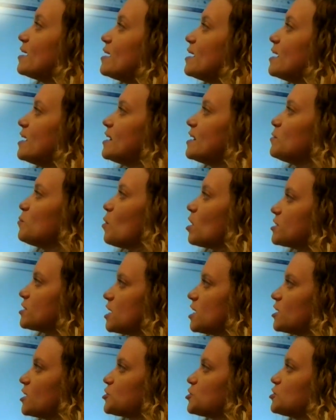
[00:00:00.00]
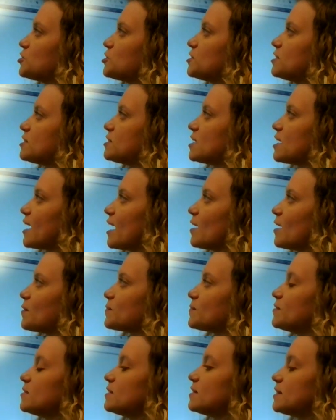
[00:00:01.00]
He walked Dodger to the
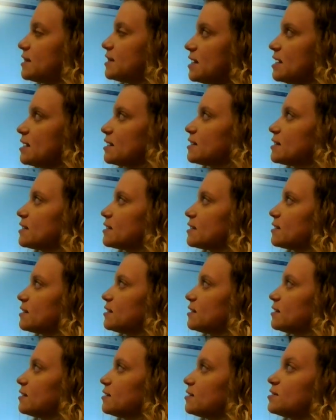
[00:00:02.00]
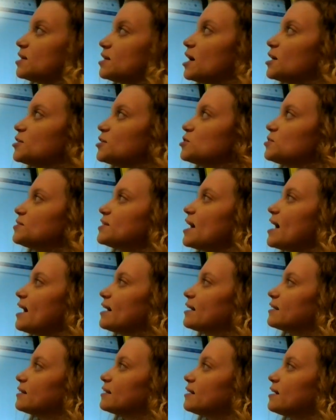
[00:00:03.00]
dugout. "Sit." Dodger
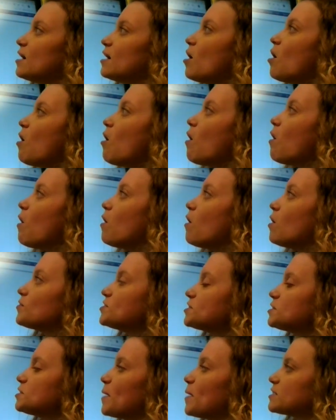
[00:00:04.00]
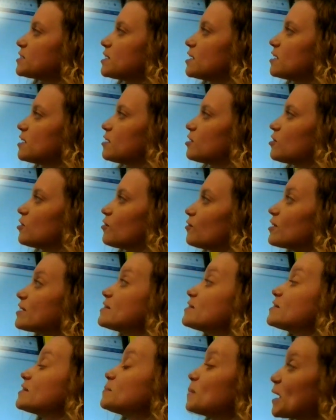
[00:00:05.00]
sat. All the
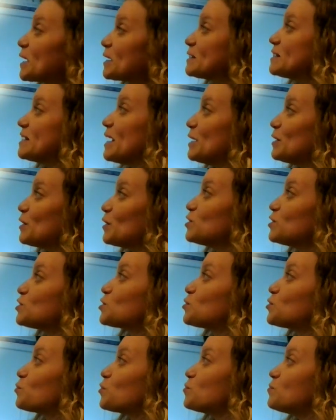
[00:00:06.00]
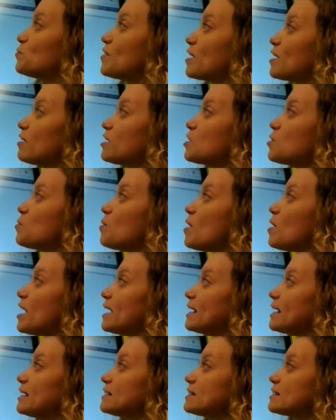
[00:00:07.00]
spectators grew very
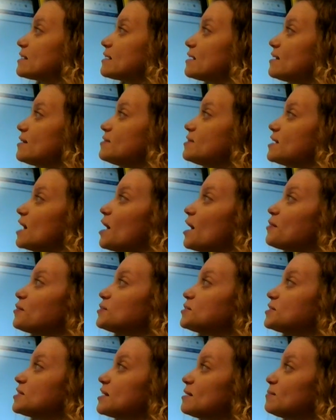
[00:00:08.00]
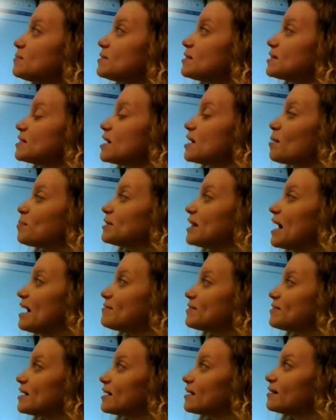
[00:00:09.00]
quiet. The other team stopped
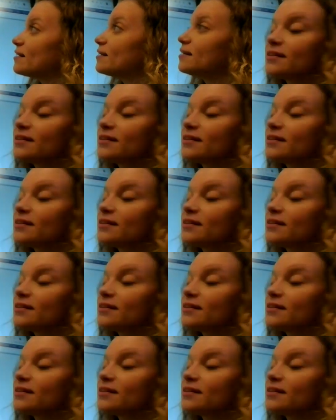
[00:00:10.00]
laughing.